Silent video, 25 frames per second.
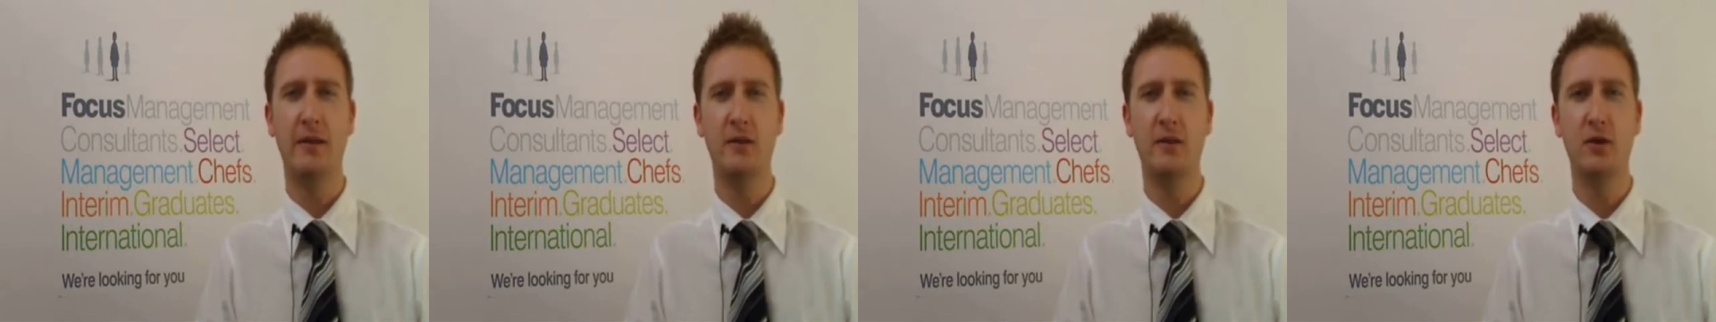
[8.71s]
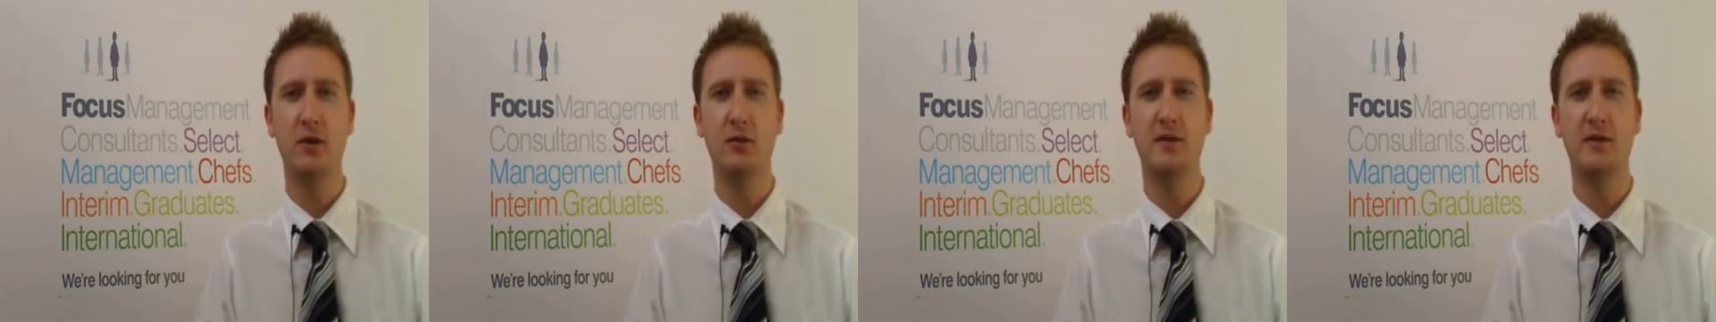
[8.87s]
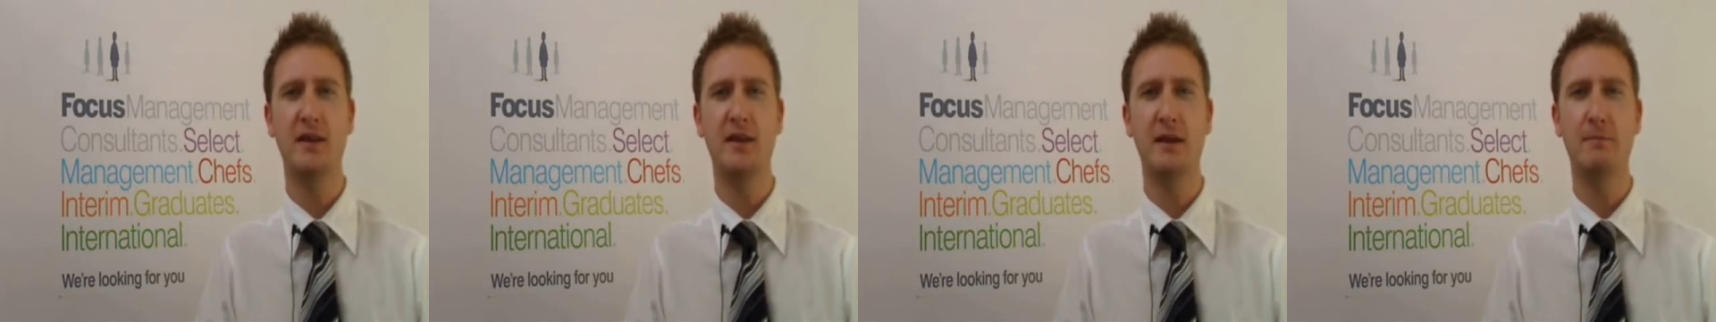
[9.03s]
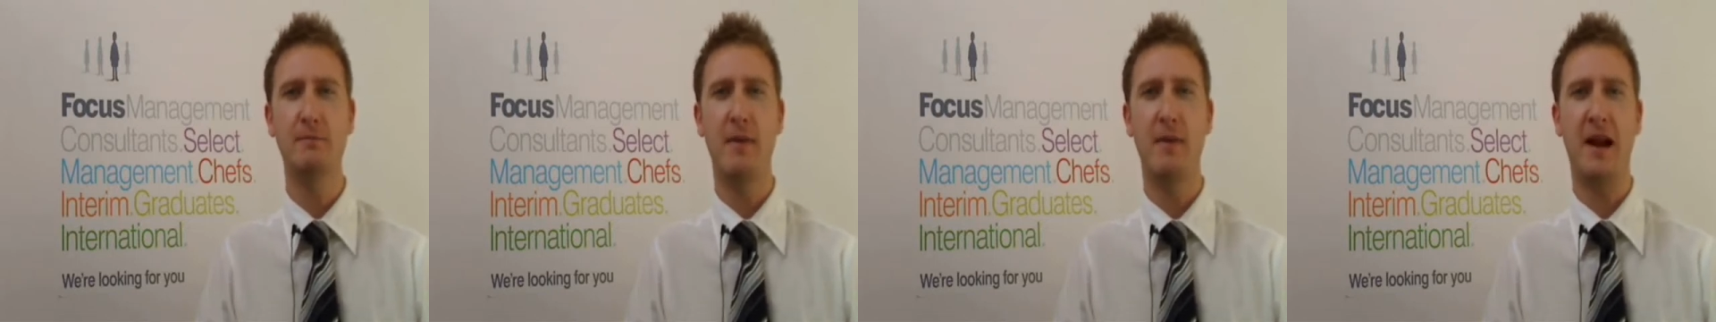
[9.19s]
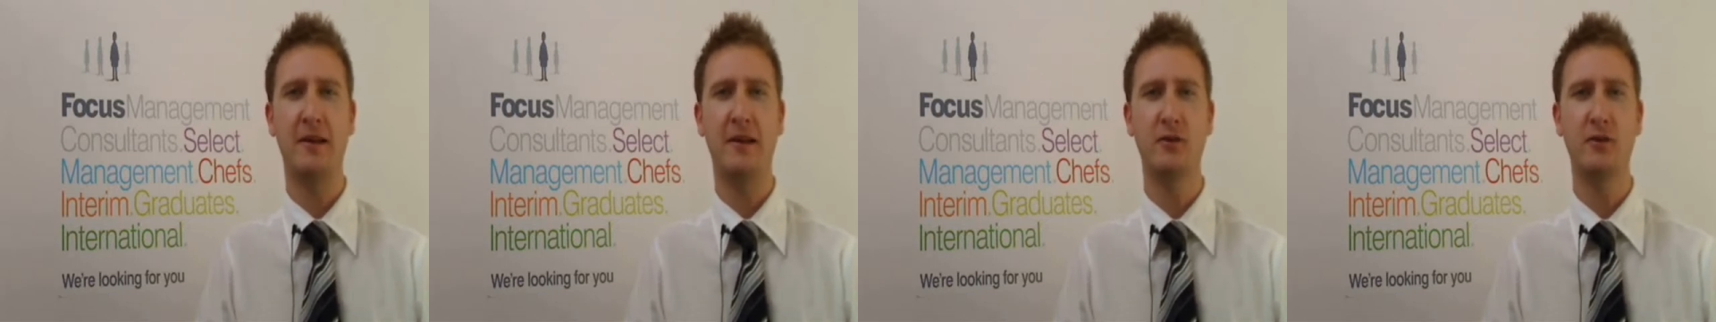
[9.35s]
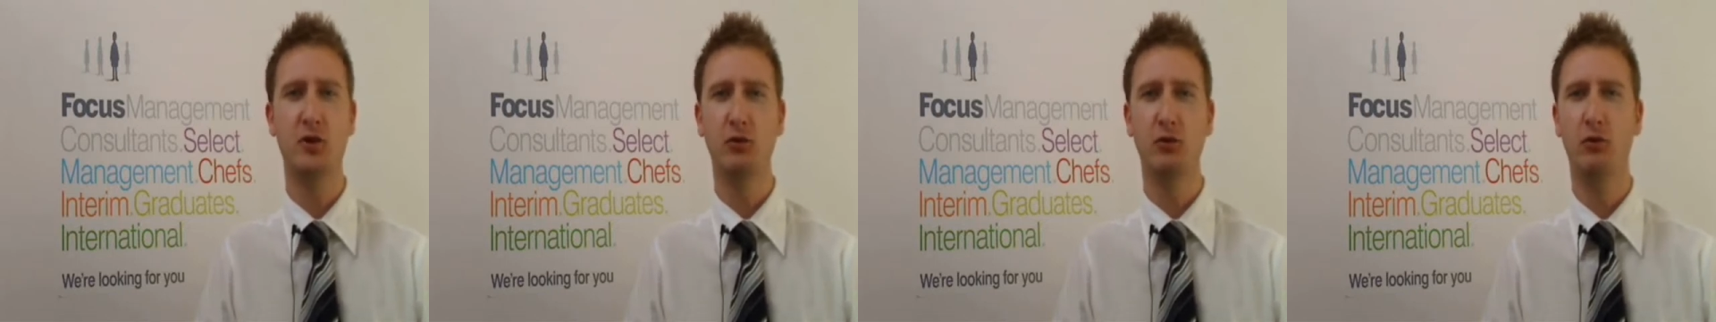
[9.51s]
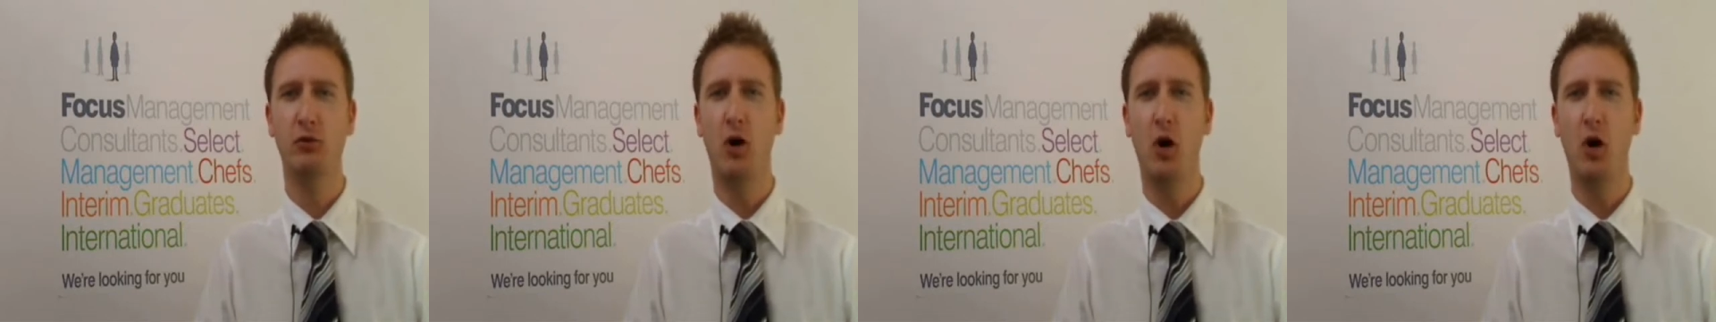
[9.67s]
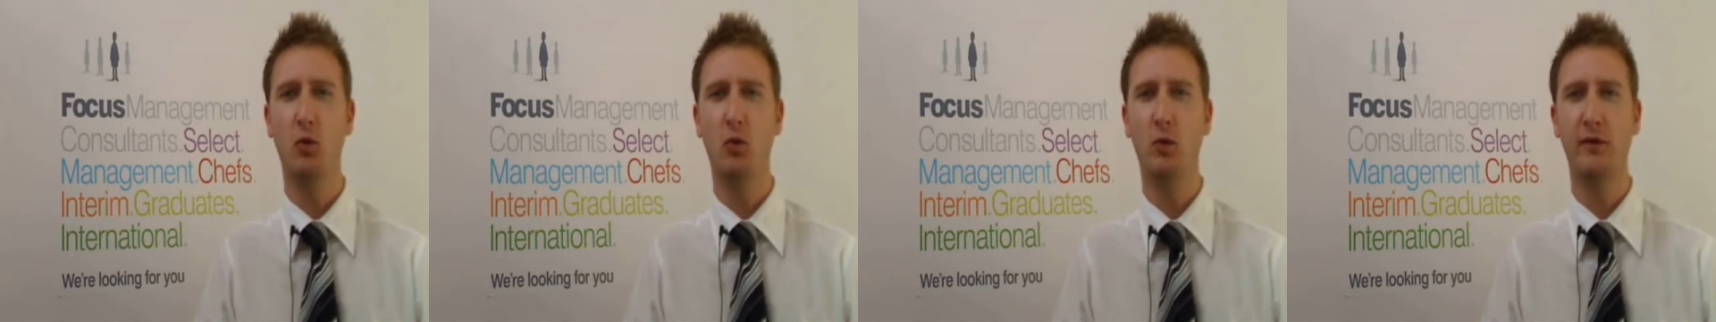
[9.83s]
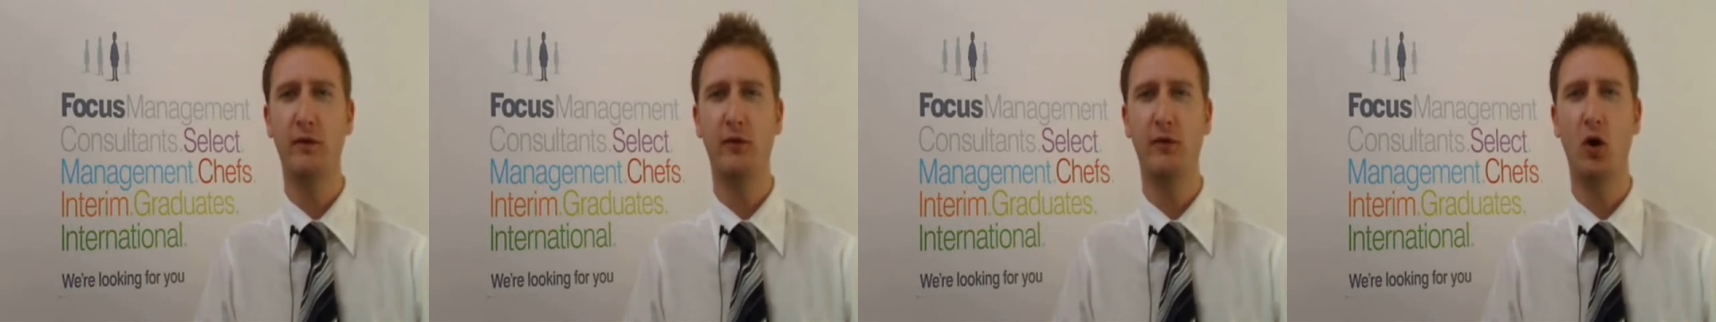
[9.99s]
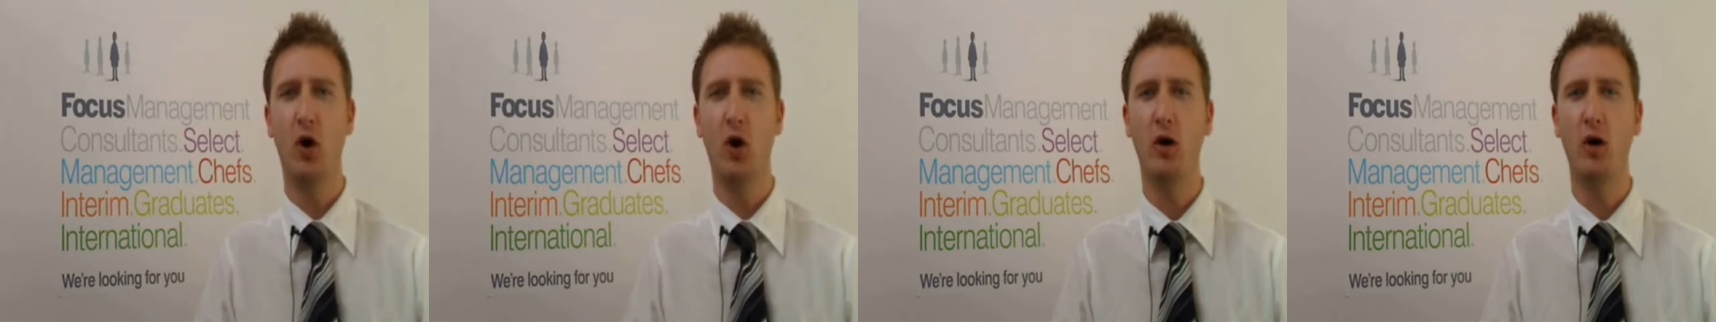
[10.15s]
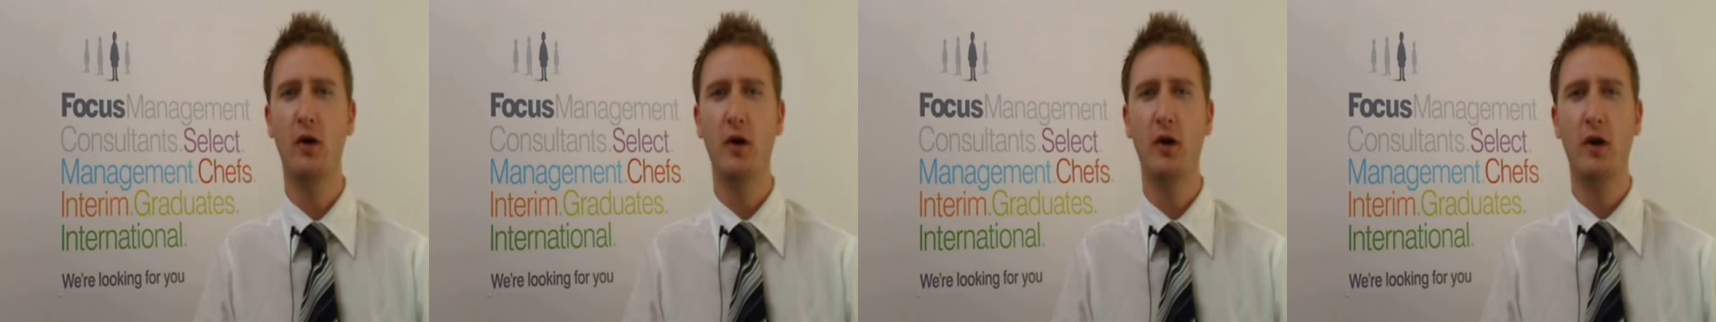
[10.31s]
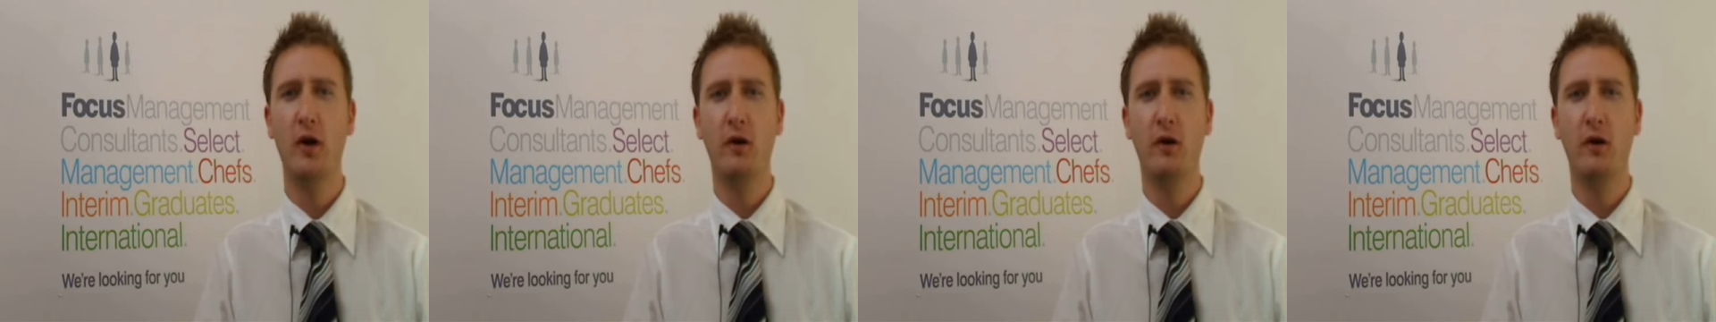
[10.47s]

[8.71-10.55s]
a new team manager role we've got